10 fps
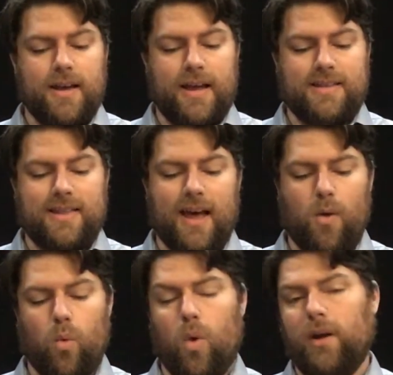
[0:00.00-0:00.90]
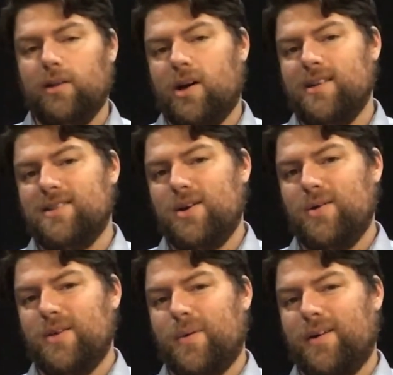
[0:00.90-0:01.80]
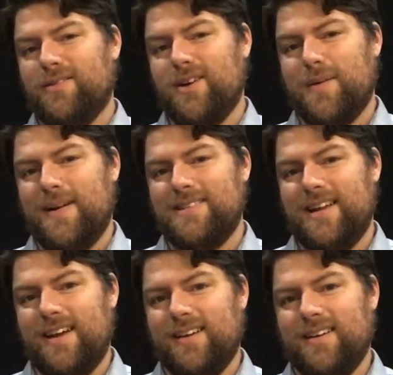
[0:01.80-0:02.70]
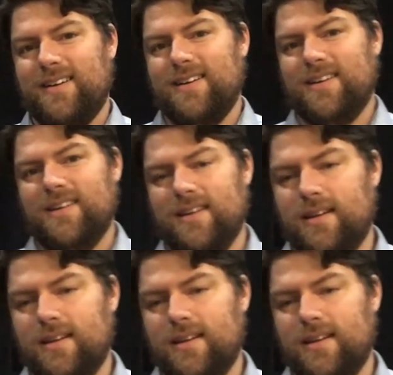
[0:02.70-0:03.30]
It's that one loss, though, that we're going to talk about today. So on